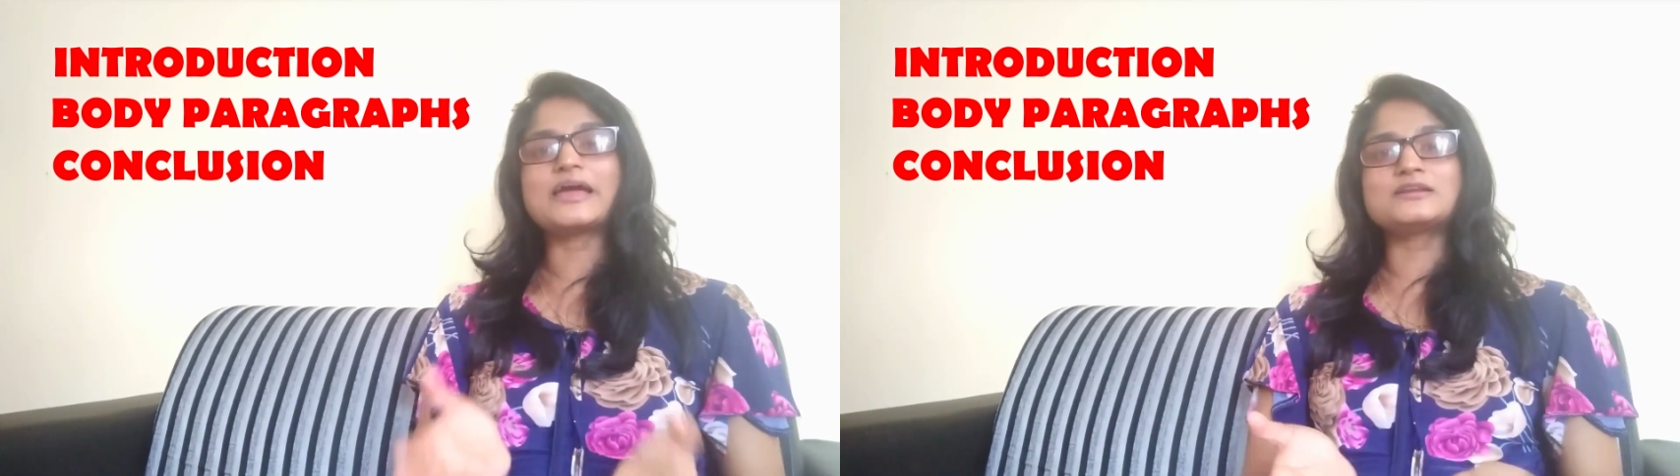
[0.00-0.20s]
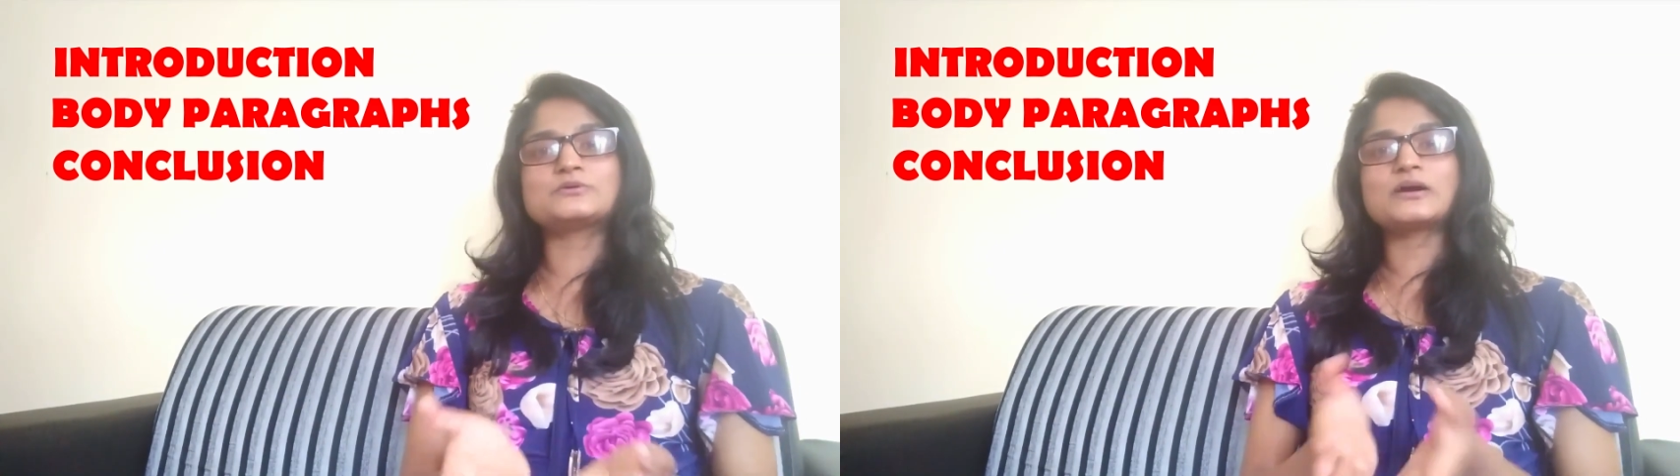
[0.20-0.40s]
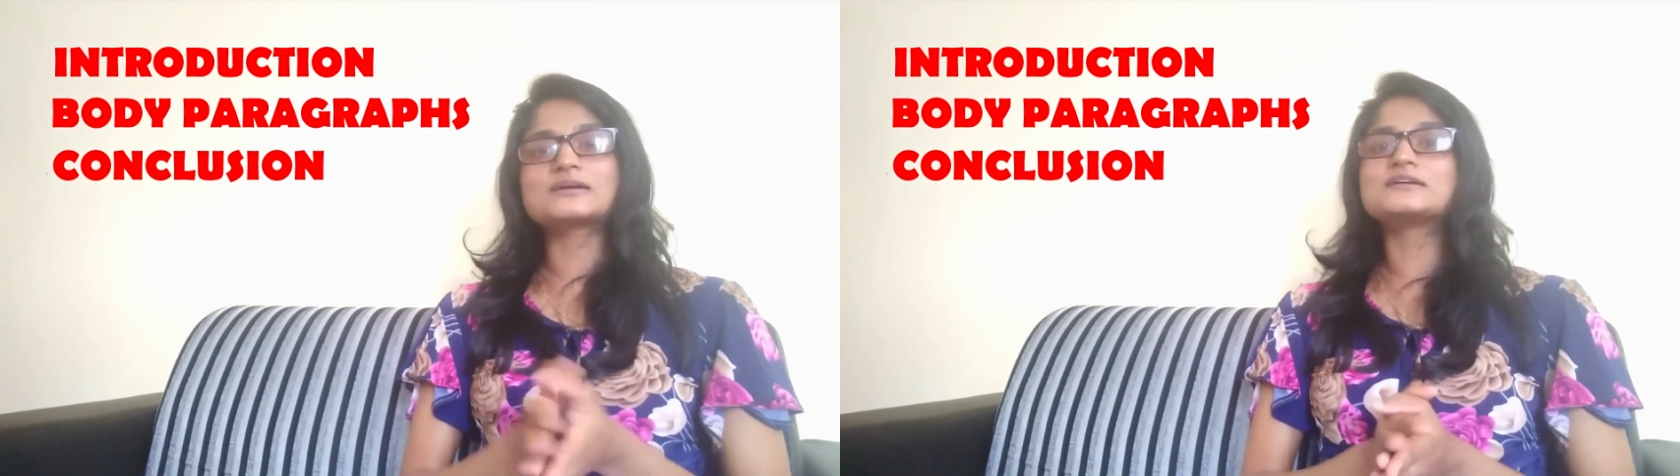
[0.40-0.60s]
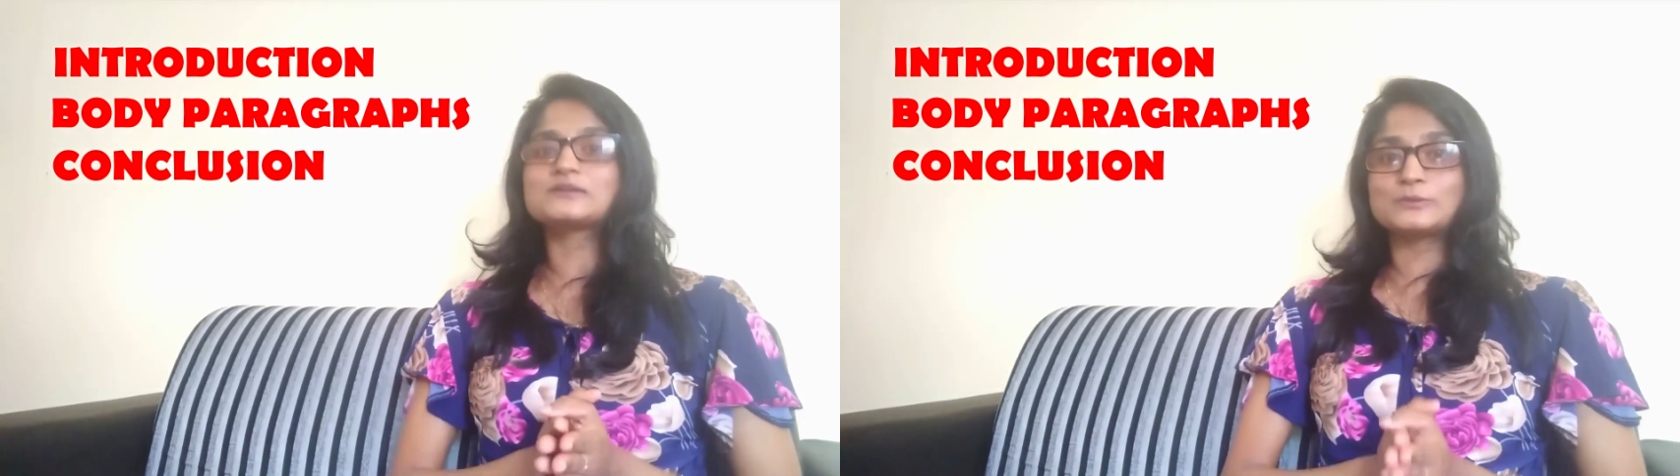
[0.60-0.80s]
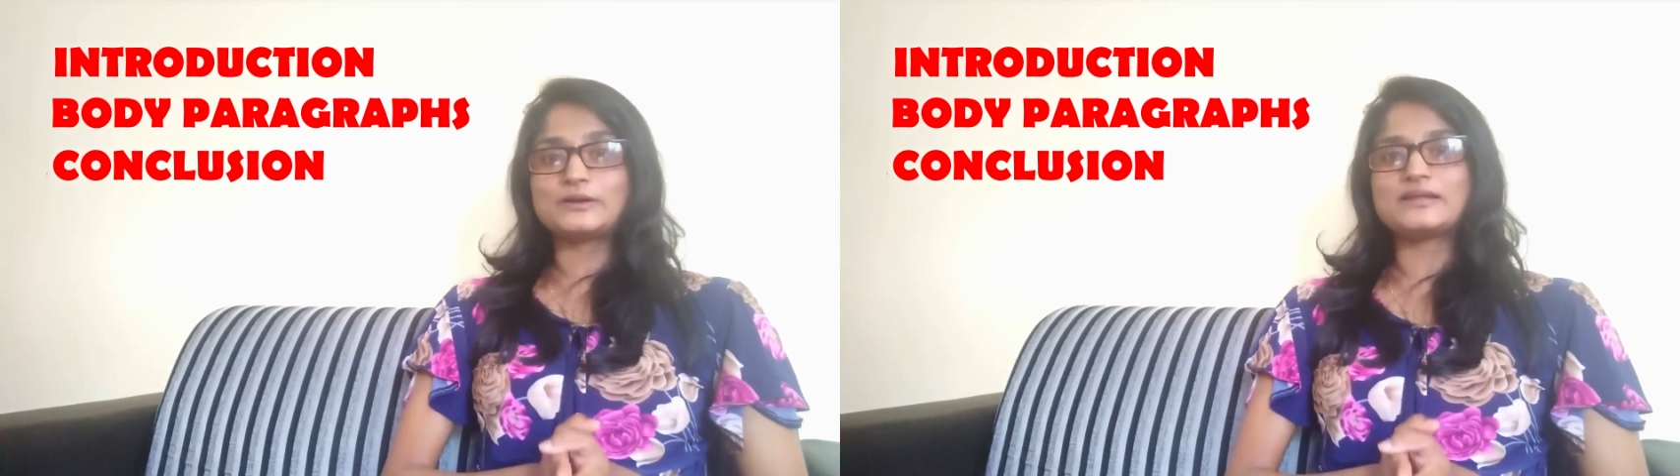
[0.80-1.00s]
and you are
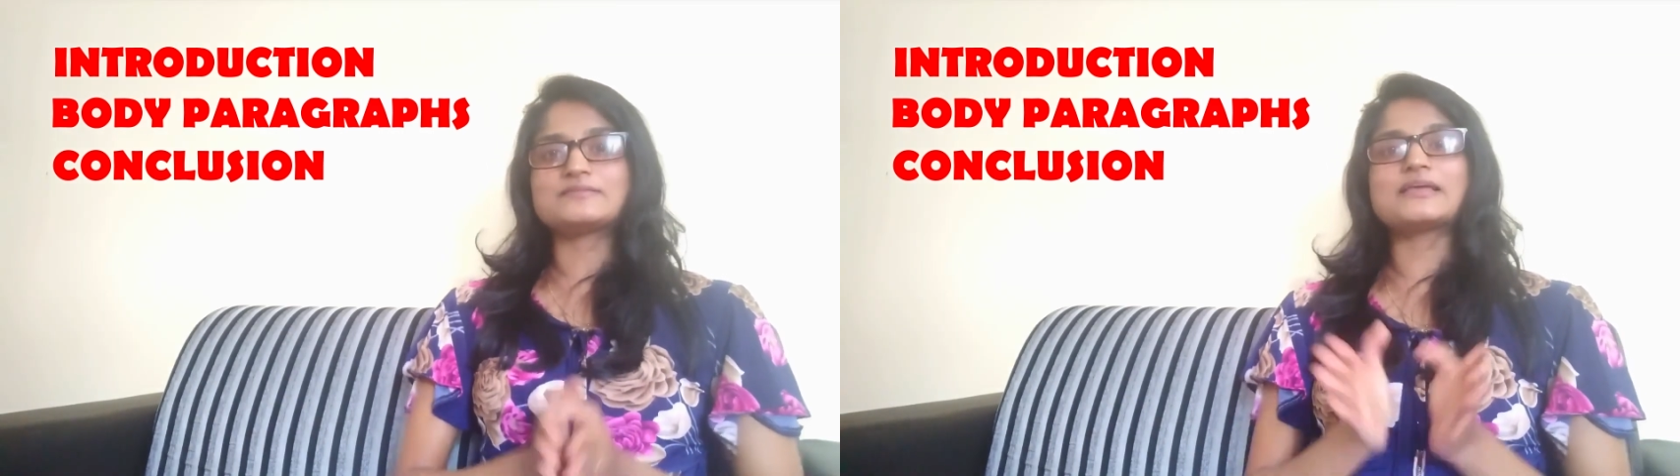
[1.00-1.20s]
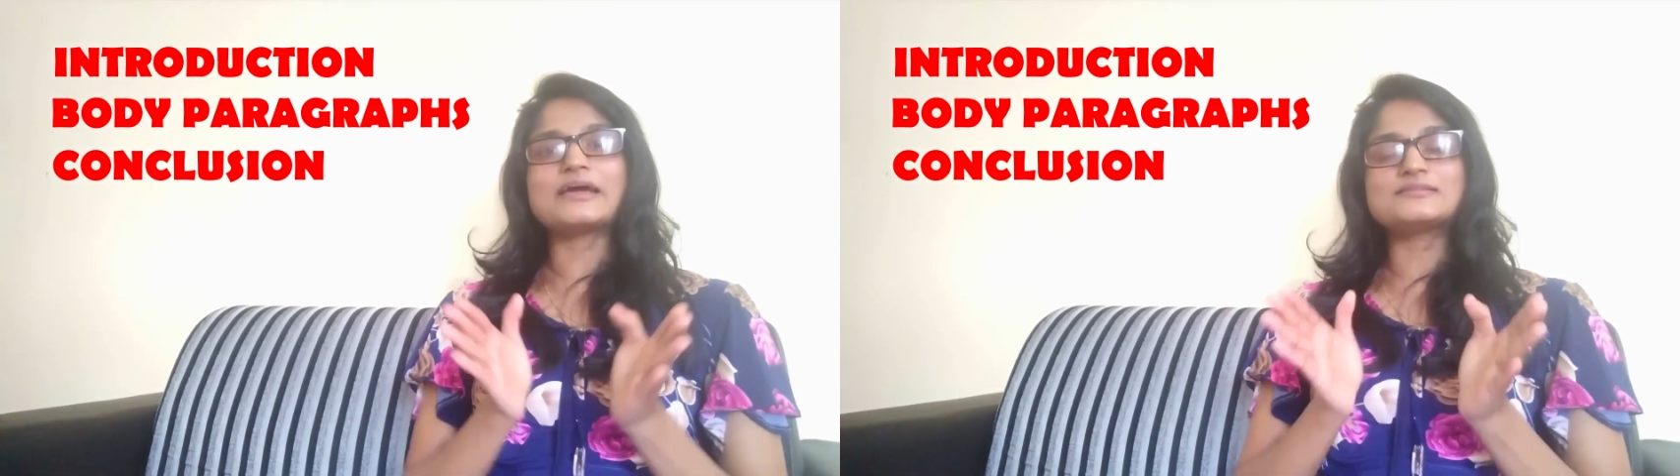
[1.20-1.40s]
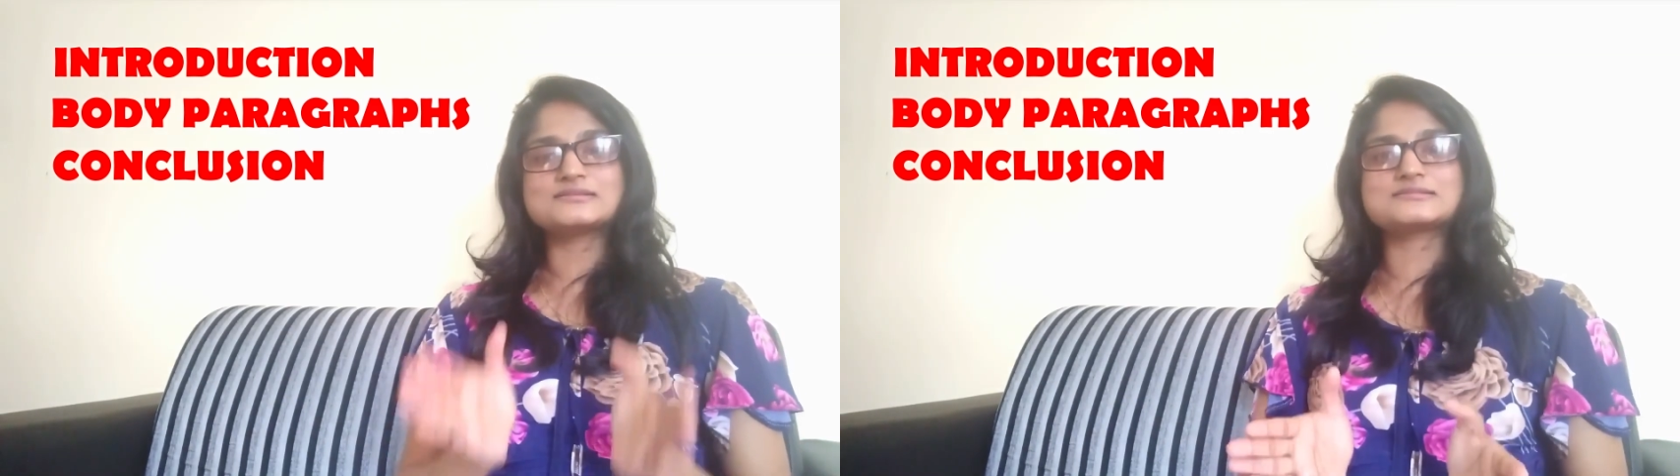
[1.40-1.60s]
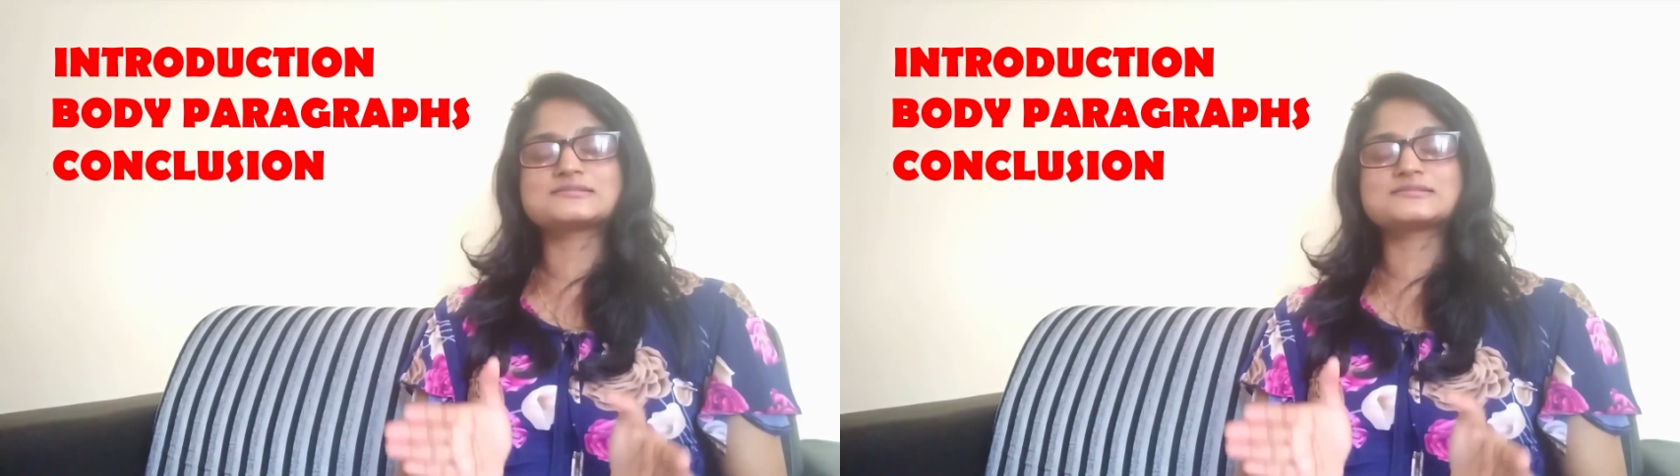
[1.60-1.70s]
concluding that